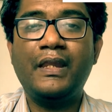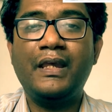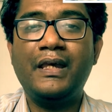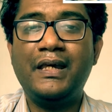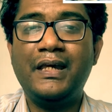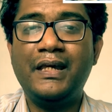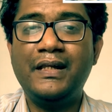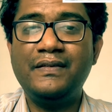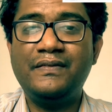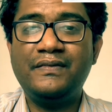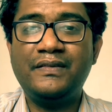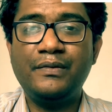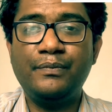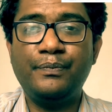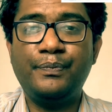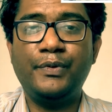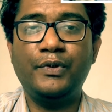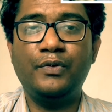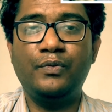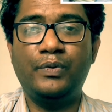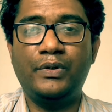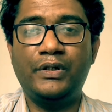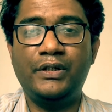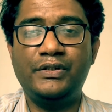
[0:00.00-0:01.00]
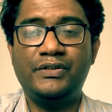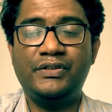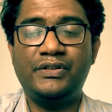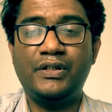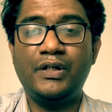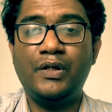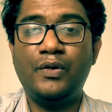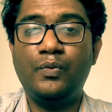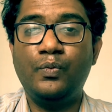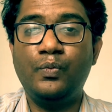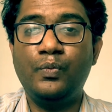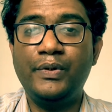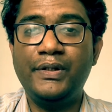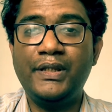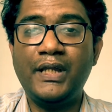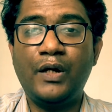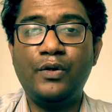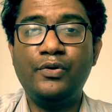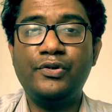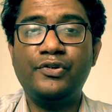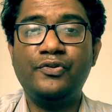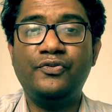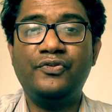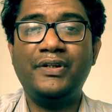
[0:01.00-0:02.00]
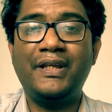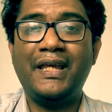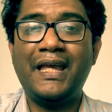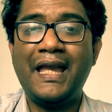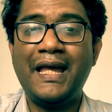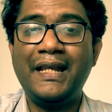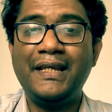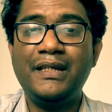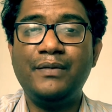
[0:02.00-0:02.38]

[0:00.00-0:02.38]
In simple words, without using any